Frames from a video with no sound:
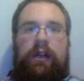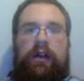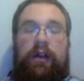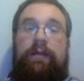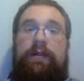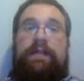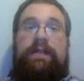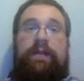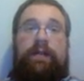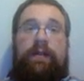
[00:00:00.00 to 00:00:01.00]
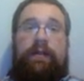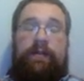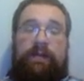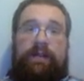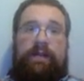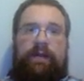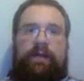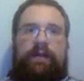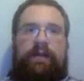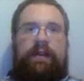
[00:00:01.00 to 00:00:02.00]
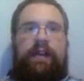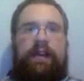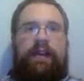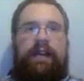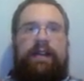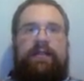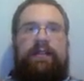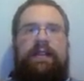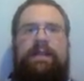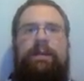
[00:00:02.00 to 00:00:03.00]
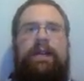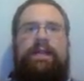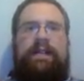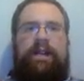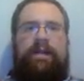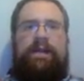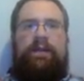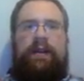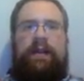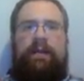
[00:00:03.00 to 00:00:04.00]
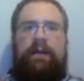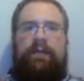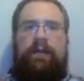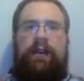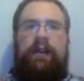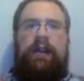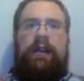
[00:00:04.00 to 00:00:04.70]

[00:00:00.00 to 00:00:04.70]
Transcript: Almost through. Extra explosives. 1 command point.